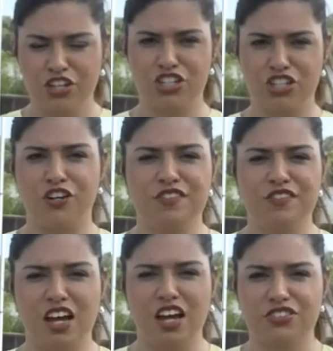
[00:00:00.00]
Sheriff
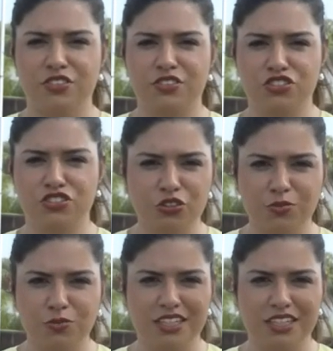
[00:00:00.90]
Knox
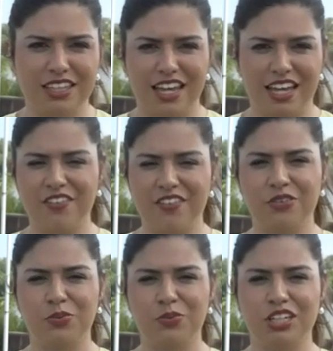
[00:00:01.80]
assured me that
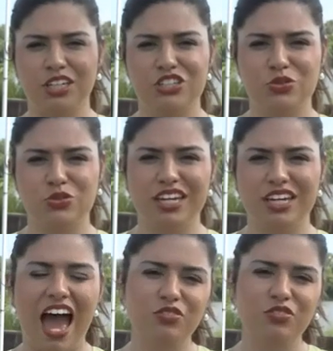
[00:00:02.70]
everyone is doing
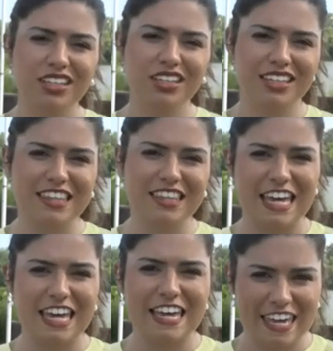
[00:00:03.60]
everything
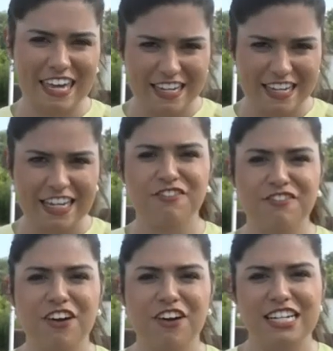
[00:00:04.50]
they can in
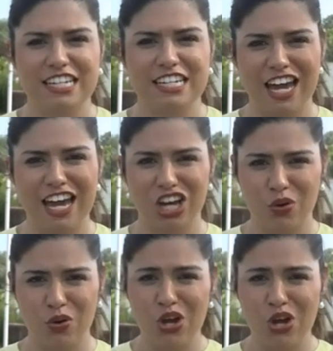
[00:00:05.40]
finding
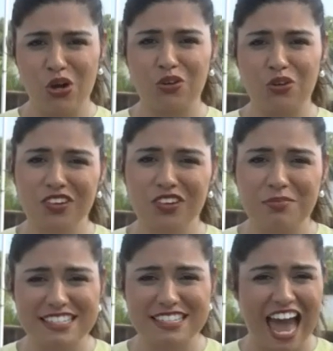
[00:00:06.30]
Echo. Her
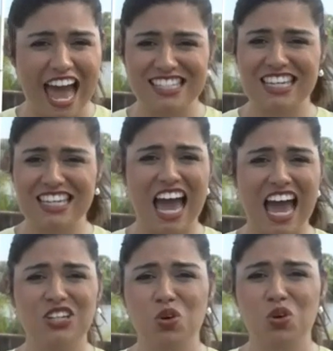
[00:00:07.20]
family is asking
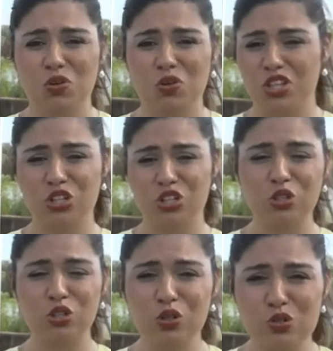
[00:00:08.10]
anyone with
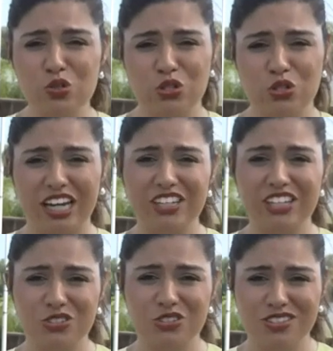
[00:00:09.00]
clues or
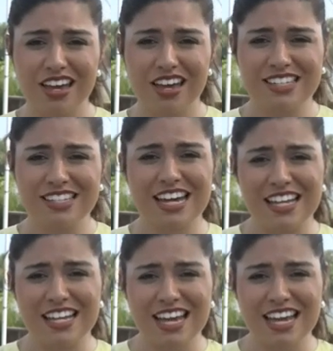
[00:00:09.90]
answers to
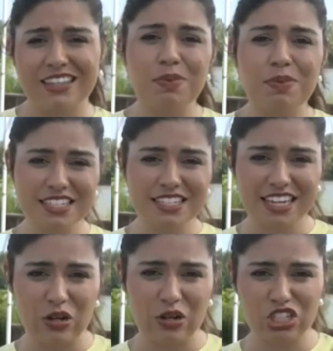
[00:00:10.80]
contact the
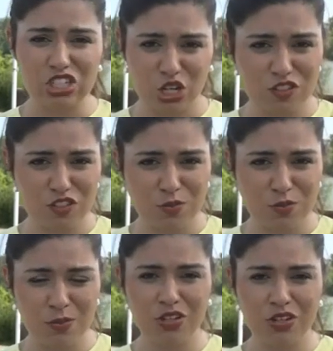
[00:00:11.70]
Benton County Sheriff's
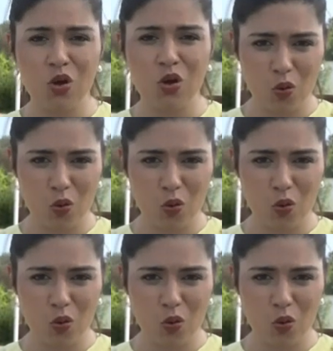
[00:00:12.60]
Department